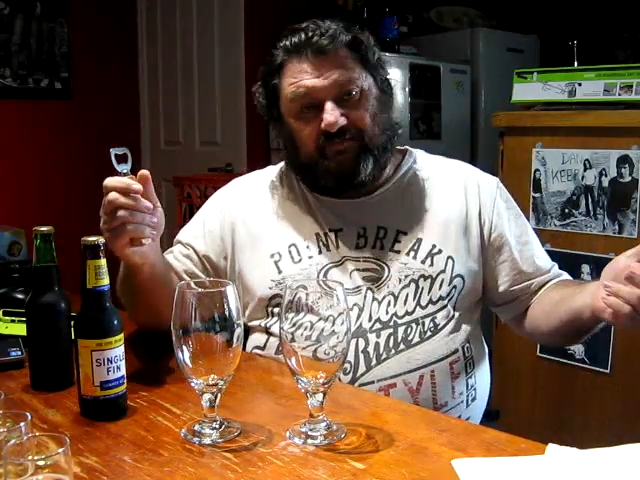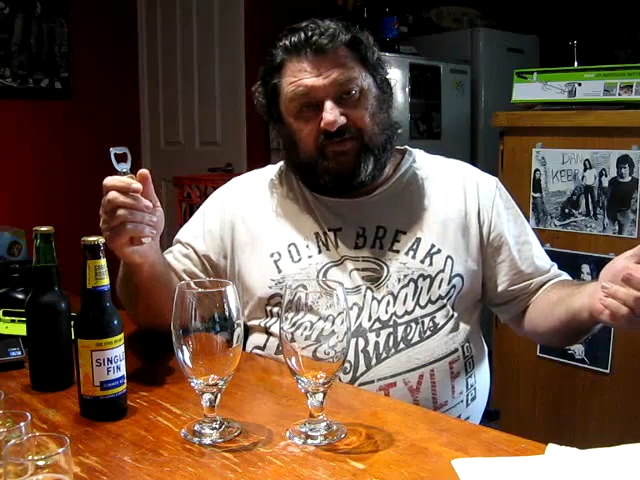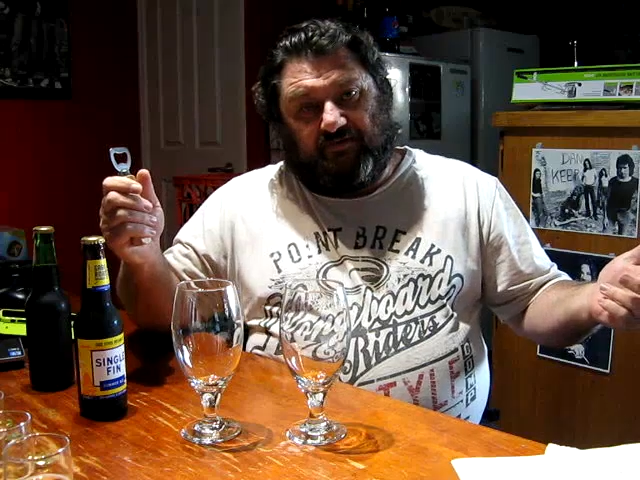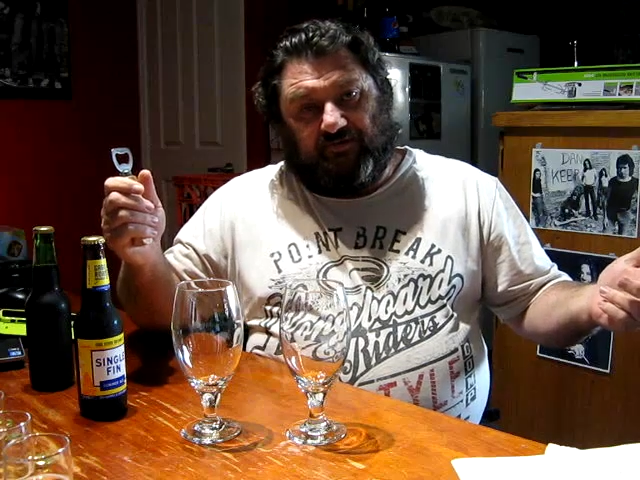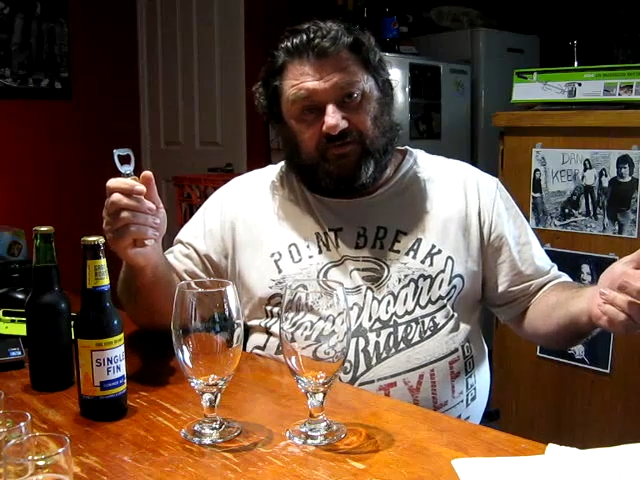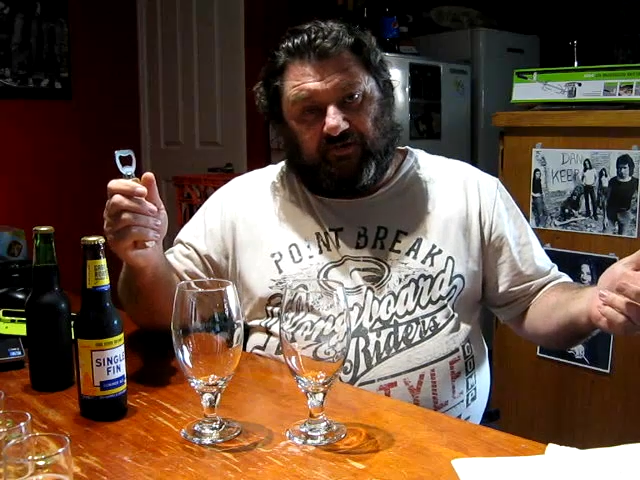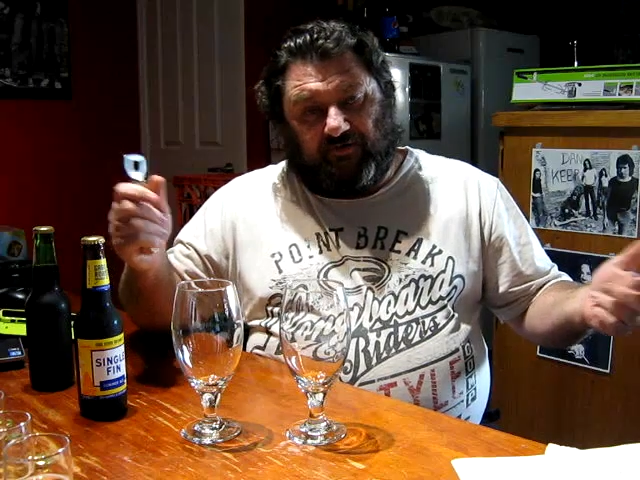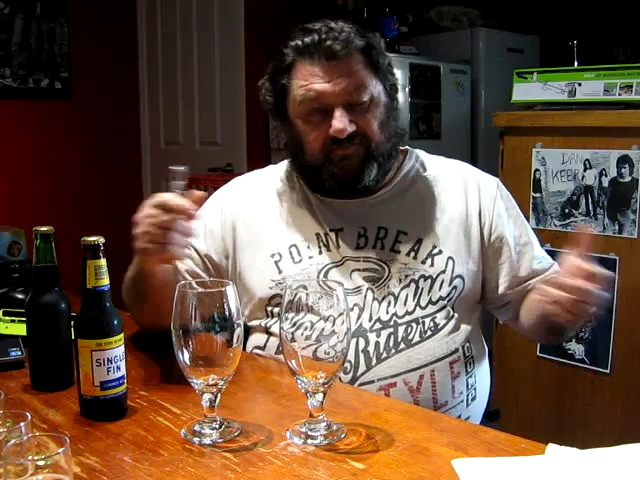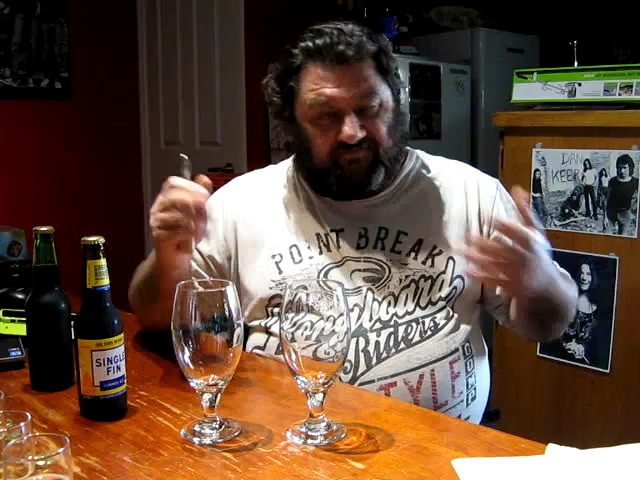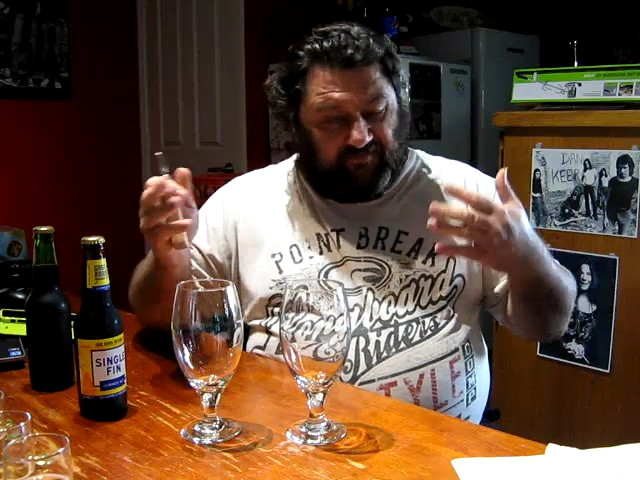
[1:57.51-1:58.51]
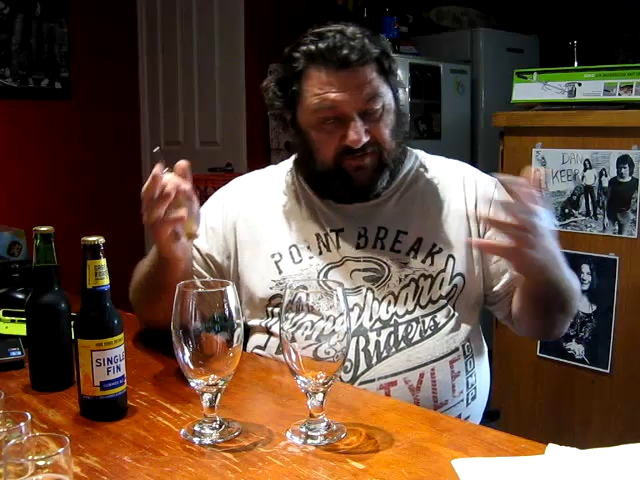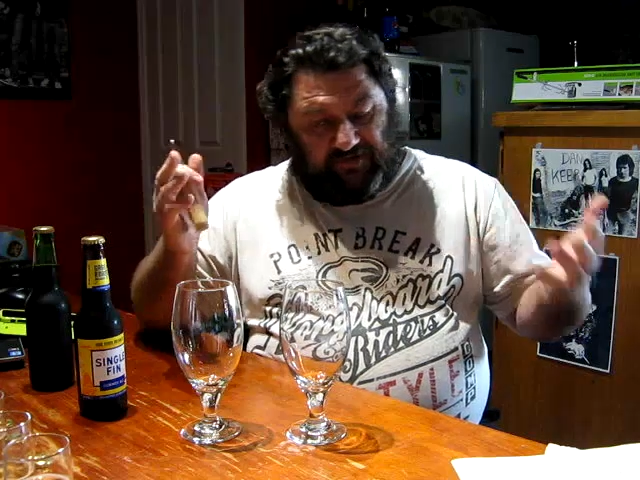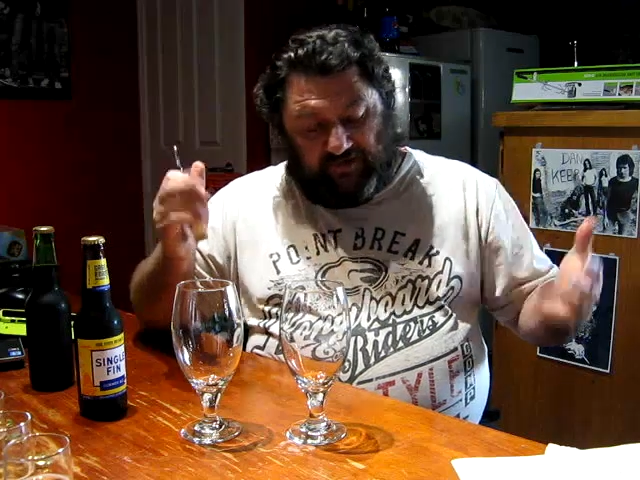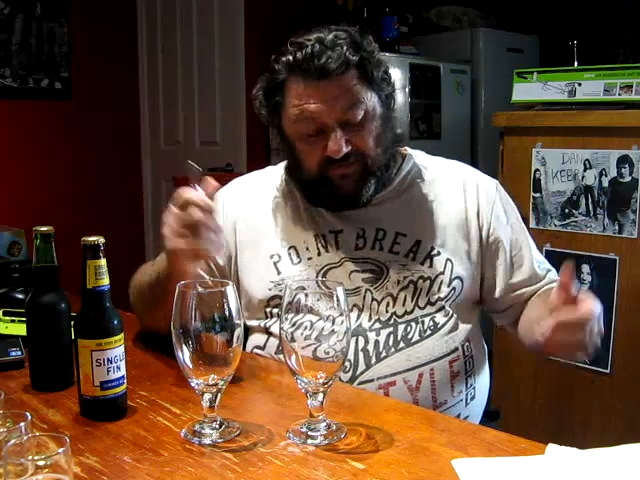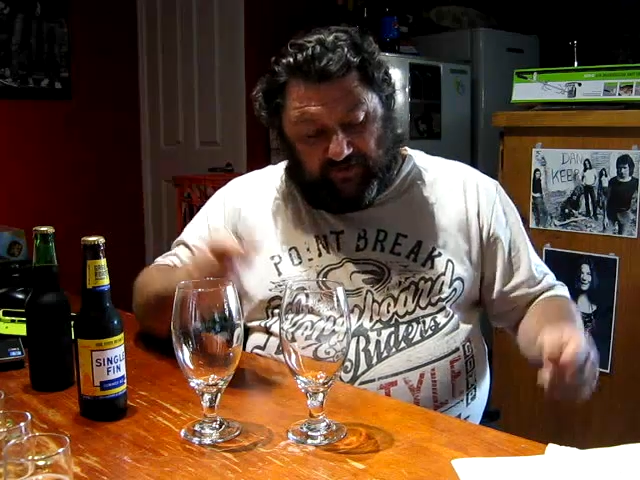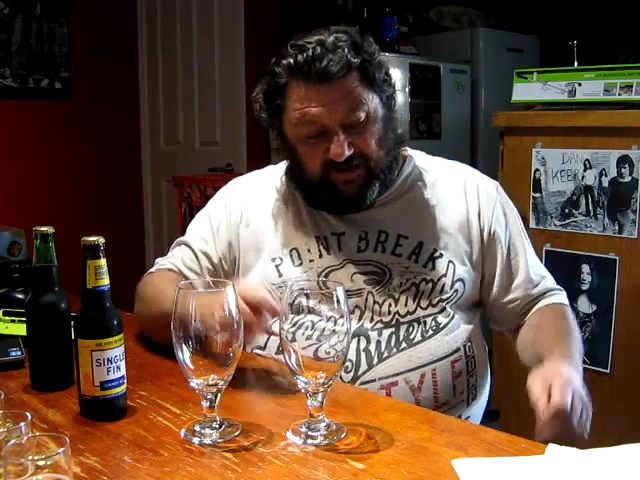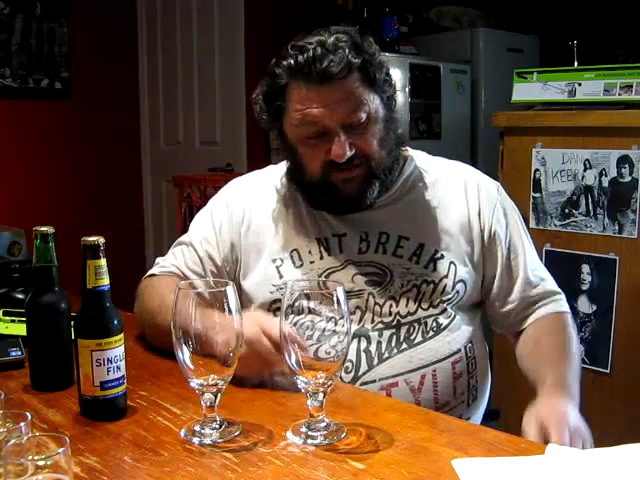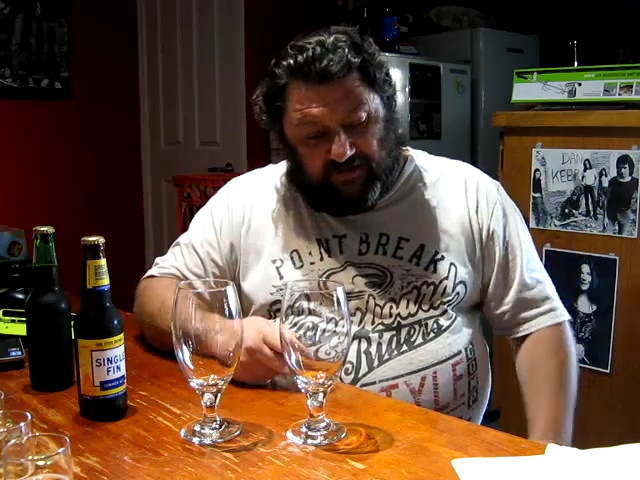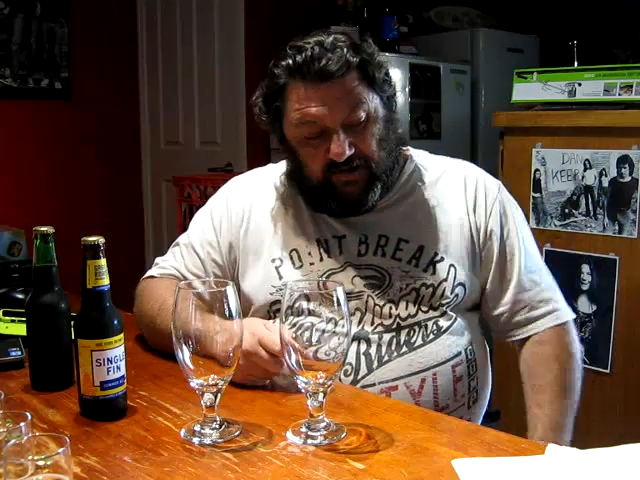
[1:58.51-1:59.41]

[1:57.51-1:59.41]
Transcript: beer in the bottle, thereabouts.